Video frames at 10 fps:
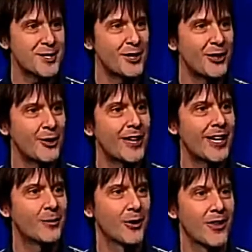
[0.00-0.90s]
a stereo
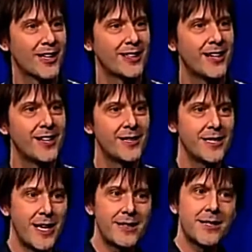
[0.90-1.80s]
camera that can
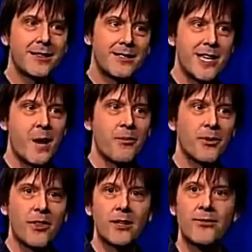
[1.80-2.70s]
sense the
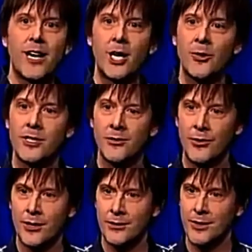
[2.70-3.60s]
depth of the environment in
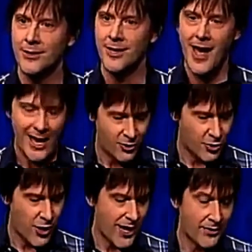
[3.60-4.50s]
front of it
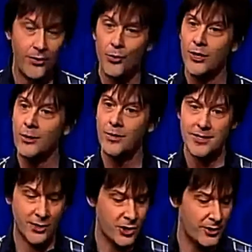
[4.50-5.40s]
and track the 3D
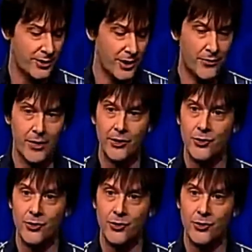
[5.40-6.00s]
position of the